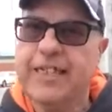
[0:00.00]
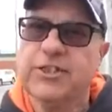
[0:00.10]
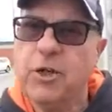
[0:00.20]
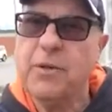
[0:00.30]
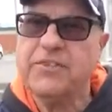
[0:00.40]

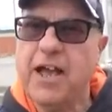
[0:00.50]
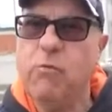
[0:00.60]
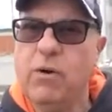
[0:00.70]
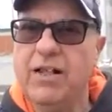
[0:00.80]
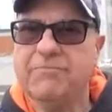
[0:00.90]
So we
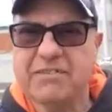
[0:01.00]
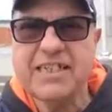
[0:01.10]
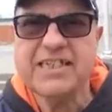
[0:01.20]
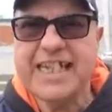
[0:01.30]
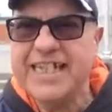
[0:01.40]
thought, well,
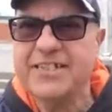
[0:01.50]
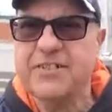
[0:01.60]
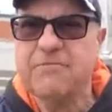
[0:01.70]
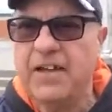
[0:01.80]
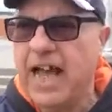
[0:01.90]
this
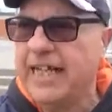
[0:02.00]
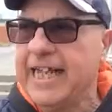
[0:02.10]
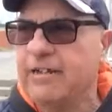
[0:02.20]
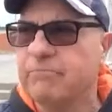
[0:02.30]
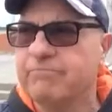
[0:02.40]
is the
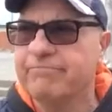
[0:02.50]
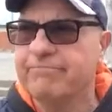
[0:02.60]
valley, and